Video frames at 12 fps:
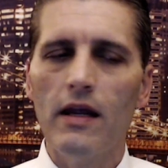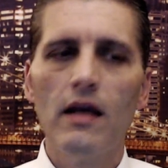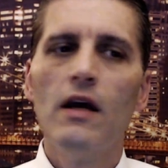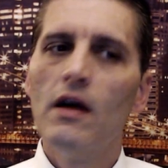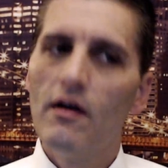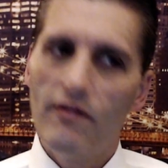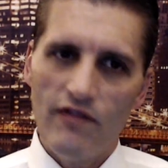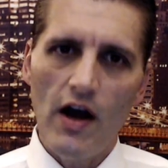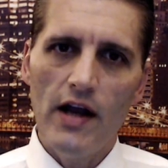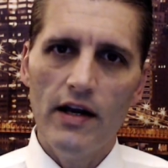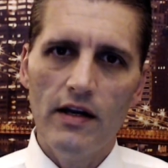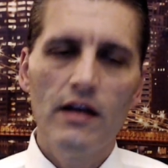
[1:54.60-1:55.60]
Fine.
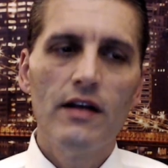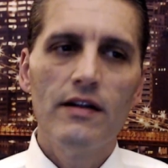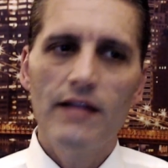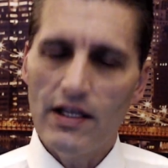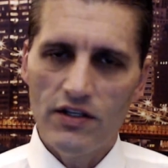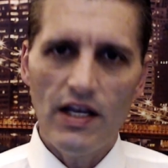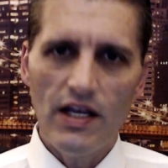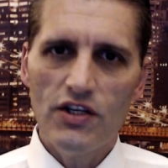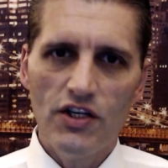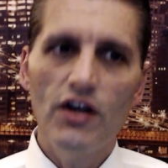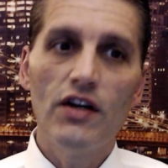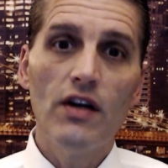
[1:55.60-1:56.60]
That's that's
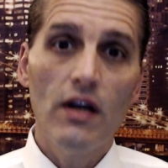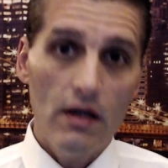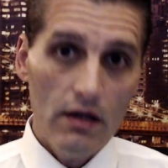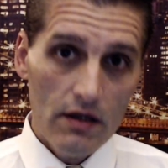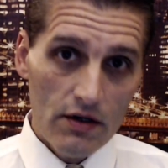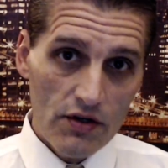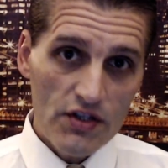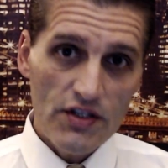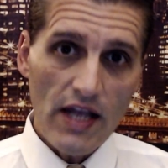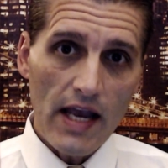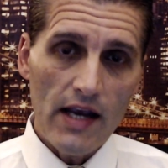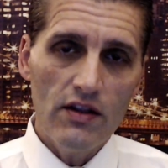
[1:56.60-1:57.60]
good. Stay in
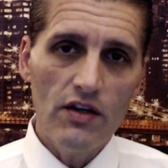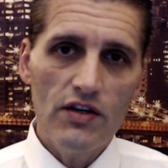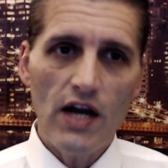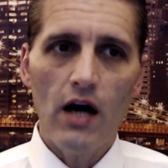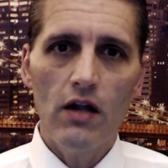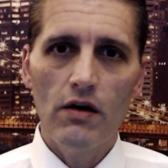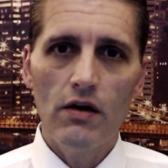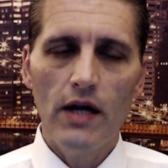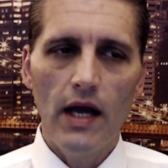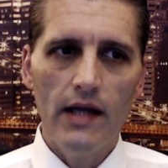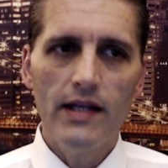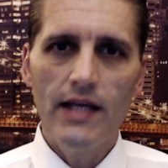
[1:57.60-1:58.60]
the dollar and
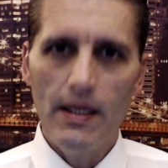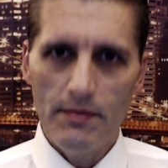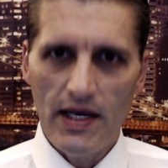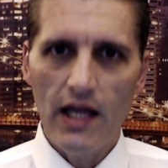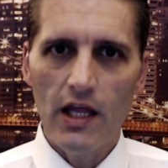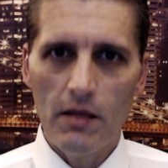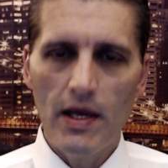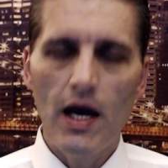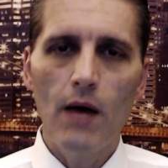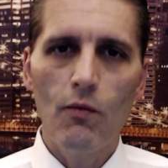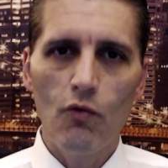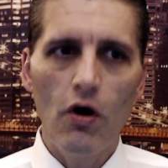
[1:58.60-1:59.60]
keep telling me I'm
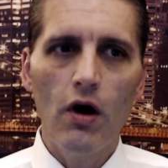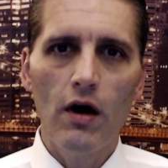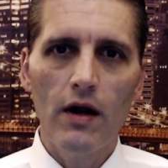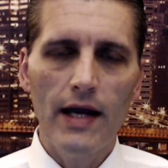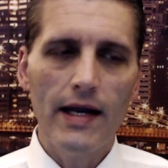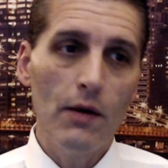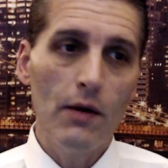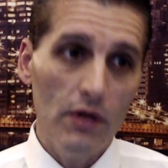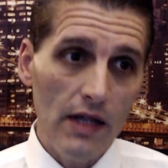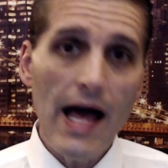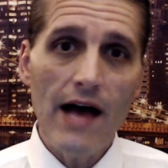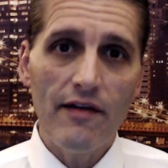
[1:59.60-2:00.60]
wrong and I will
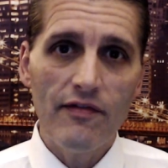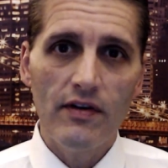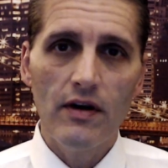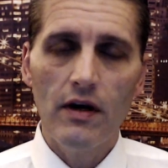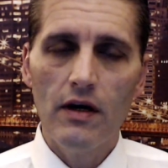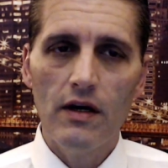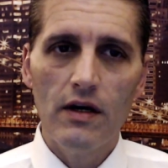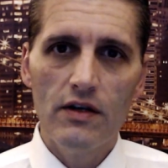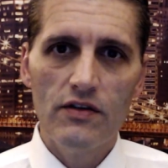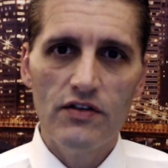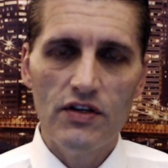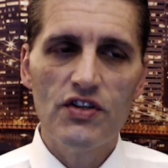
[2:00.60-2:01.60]
laugh uh,
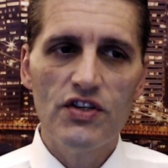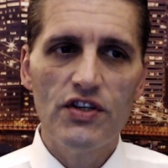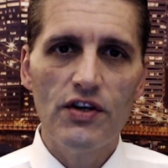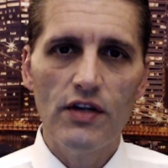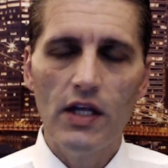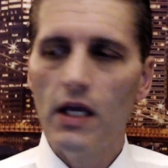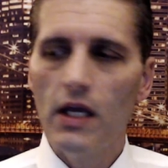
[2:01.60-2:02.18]
sincerely.